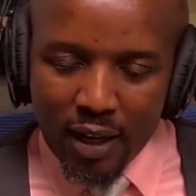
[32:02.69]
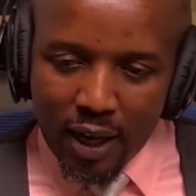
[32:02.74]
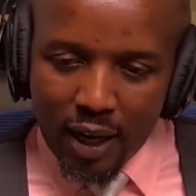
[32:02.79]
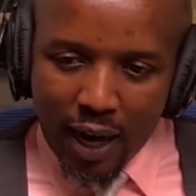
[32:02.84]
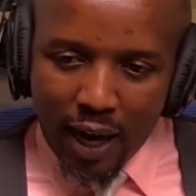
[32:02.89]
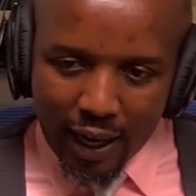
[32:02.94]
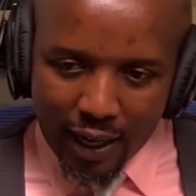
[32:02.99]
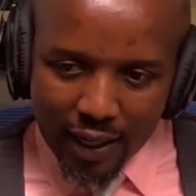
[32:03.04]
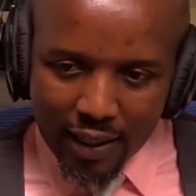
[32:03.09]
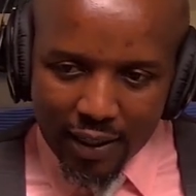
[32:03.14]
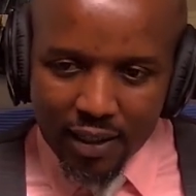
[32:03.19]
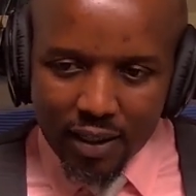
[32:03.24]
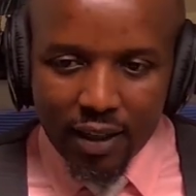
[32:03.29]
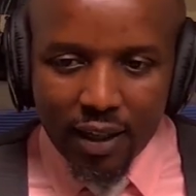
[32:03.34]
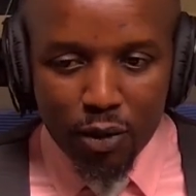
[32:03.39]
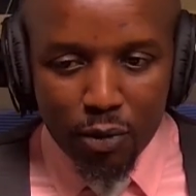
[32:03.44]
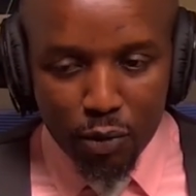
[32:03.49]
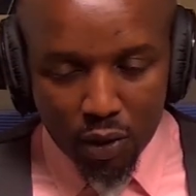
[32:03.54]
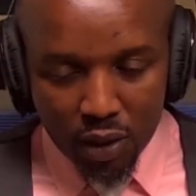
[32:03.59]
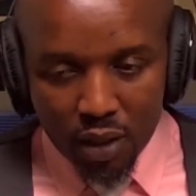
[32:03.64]
Alete then
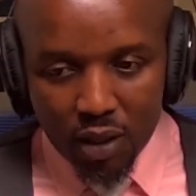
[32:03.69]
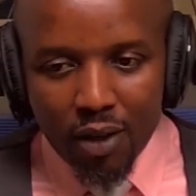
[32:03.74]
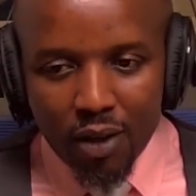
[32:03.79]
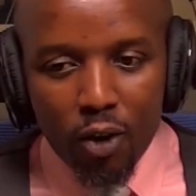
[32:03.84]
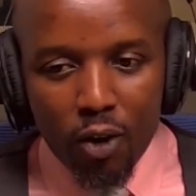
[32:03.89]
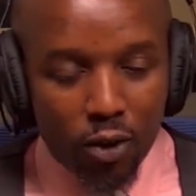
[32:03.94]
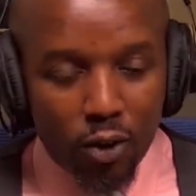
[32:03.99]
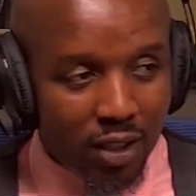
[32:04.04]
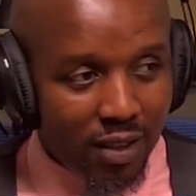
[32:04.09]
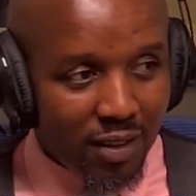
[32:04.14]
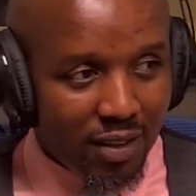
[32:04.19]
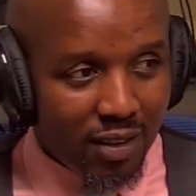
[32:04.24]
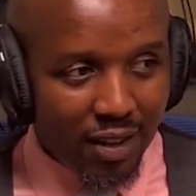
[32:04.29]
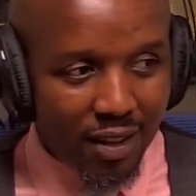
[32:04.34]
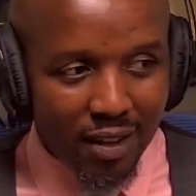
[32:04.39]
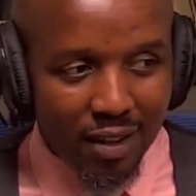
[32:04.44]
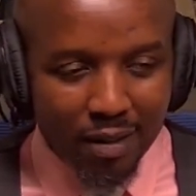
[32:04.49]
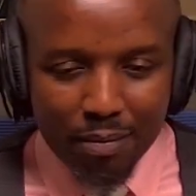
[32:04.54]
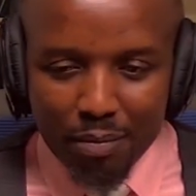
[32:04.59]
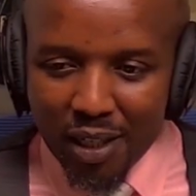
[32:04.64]
will. Or is
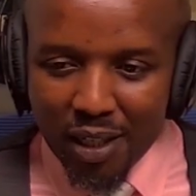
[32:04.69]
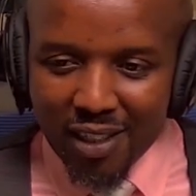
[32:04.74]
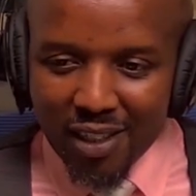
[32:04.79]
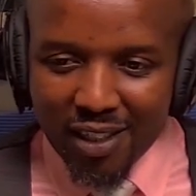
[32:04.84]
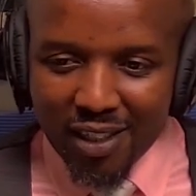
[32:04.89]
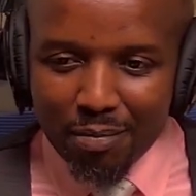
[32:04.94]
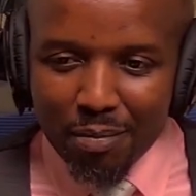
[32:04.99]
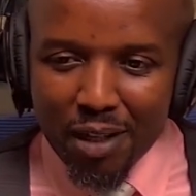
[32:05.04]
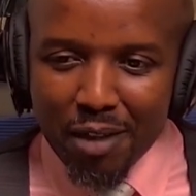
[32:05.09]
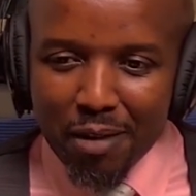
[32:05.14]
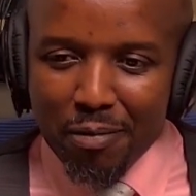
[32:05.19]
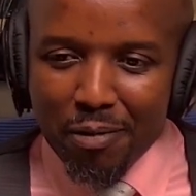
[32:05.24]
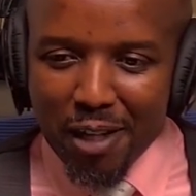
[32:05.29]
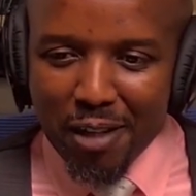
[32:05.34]
a Ben 5 cake.